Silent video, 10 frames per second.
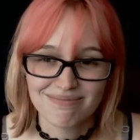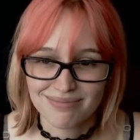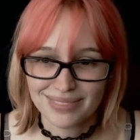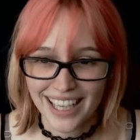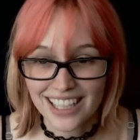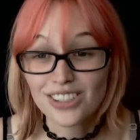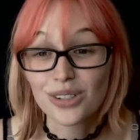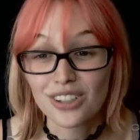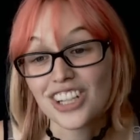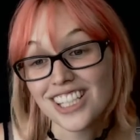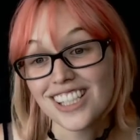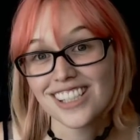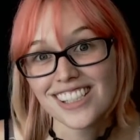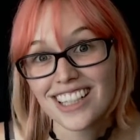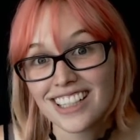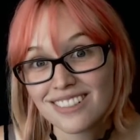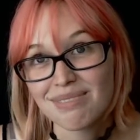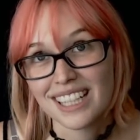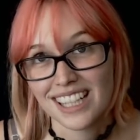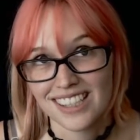like sort of conditioning
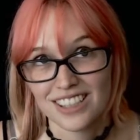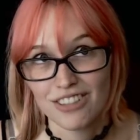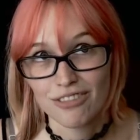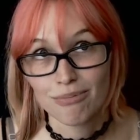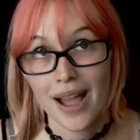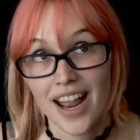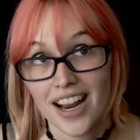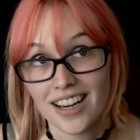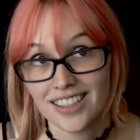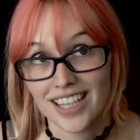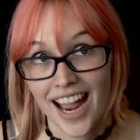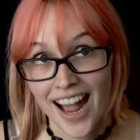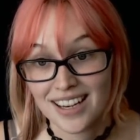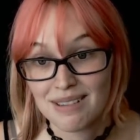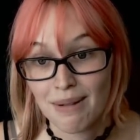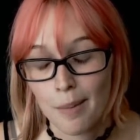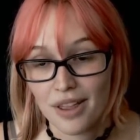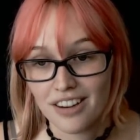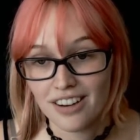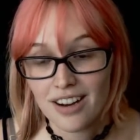because of my dad and my
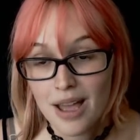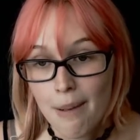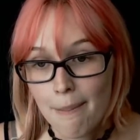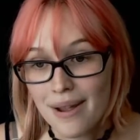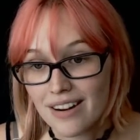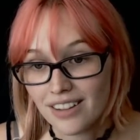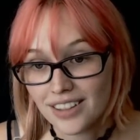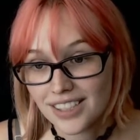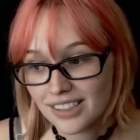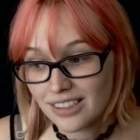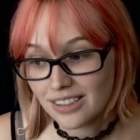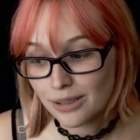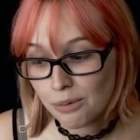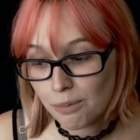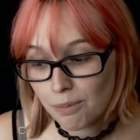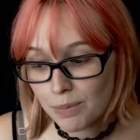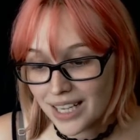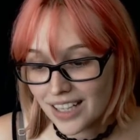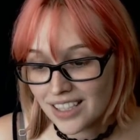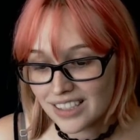brother, but also
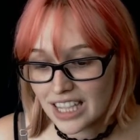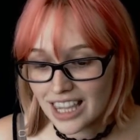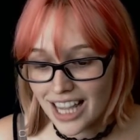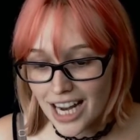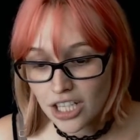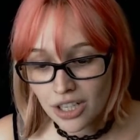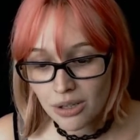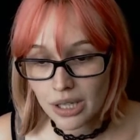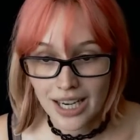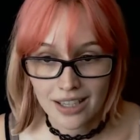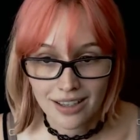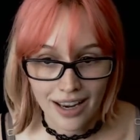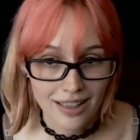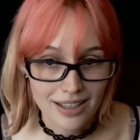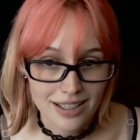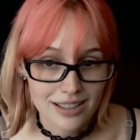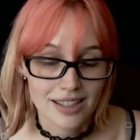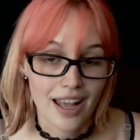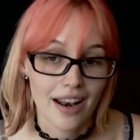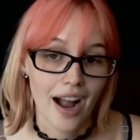because they know the technicalities
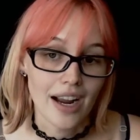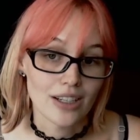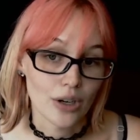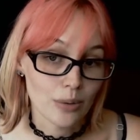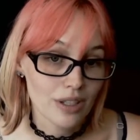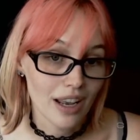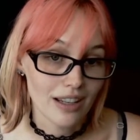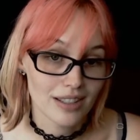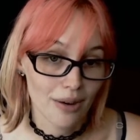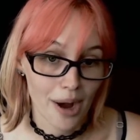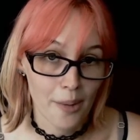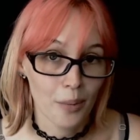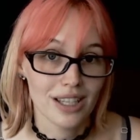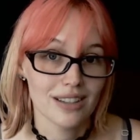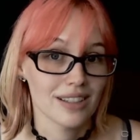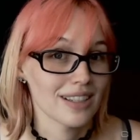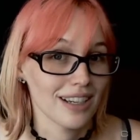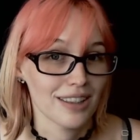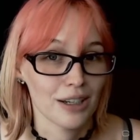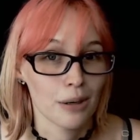that I don't, and so I'm willing to
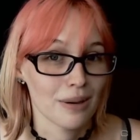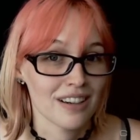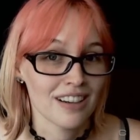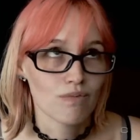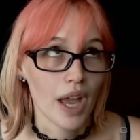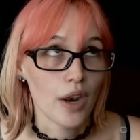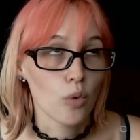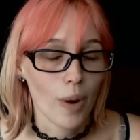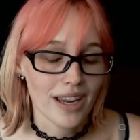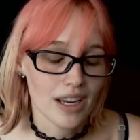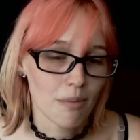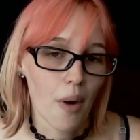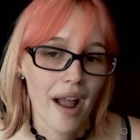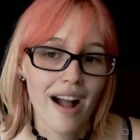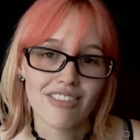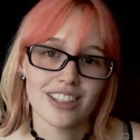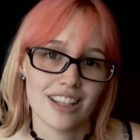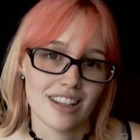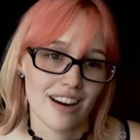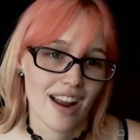take their opinion and weigh it more heavily
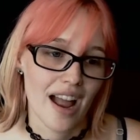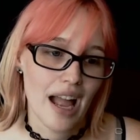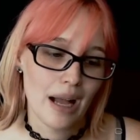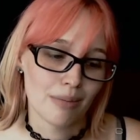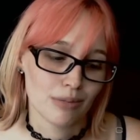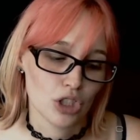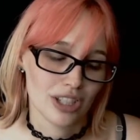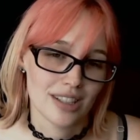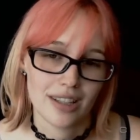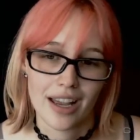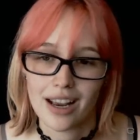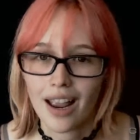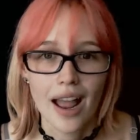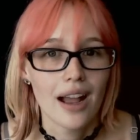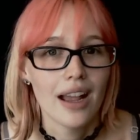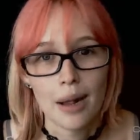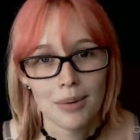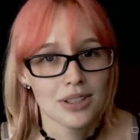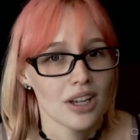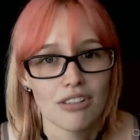than I am just like
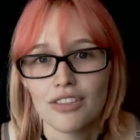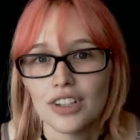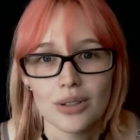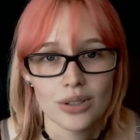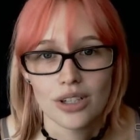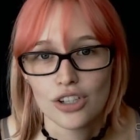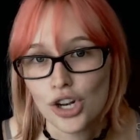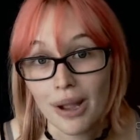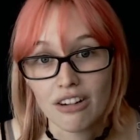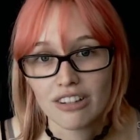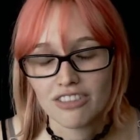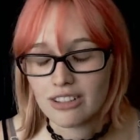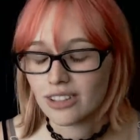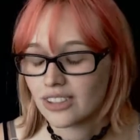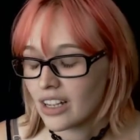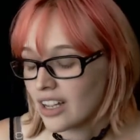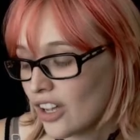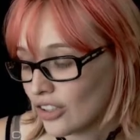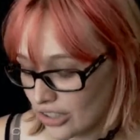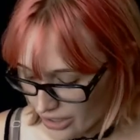Amazon reviews or Newegg reviews.
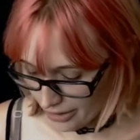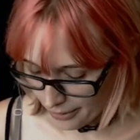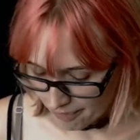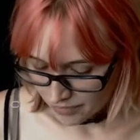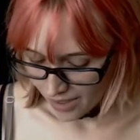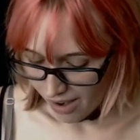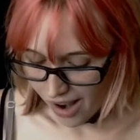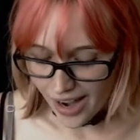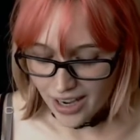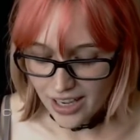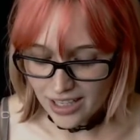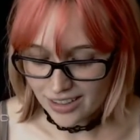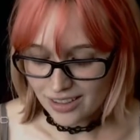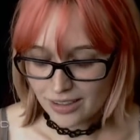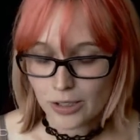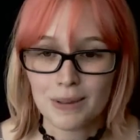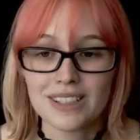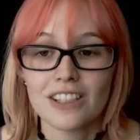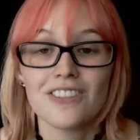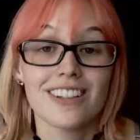So I
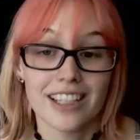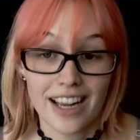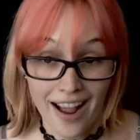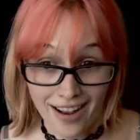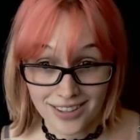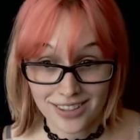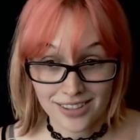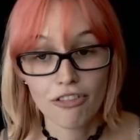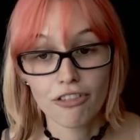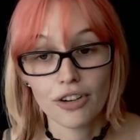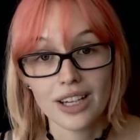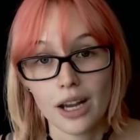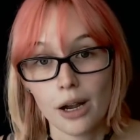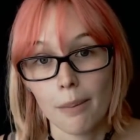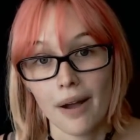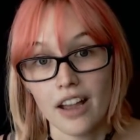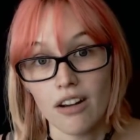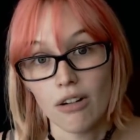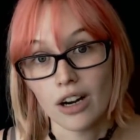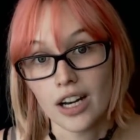specifically asked for Gigabyte
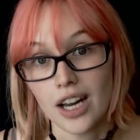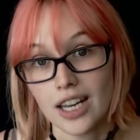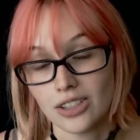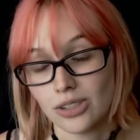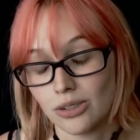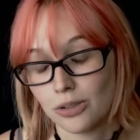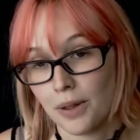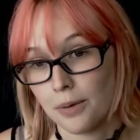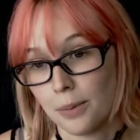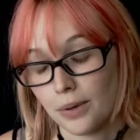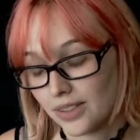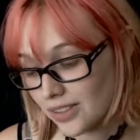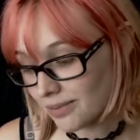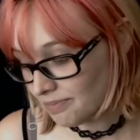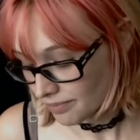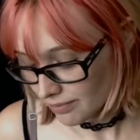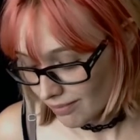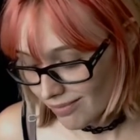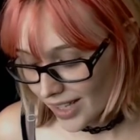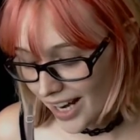or Asus motherboards.
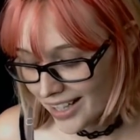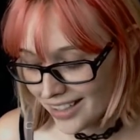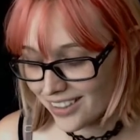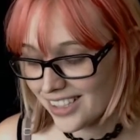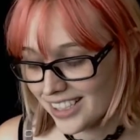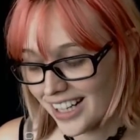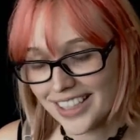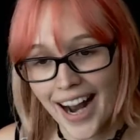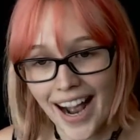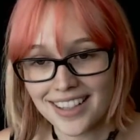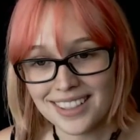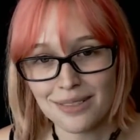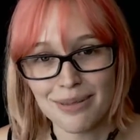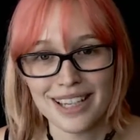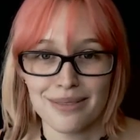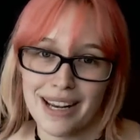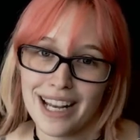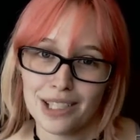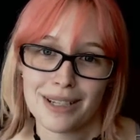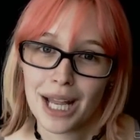And the reason I say asked is because my
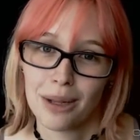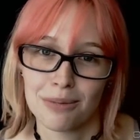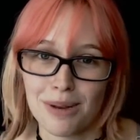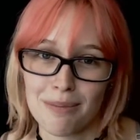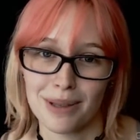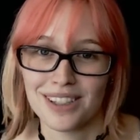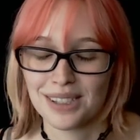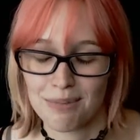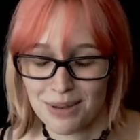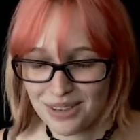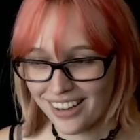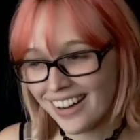husband helped me build this computer.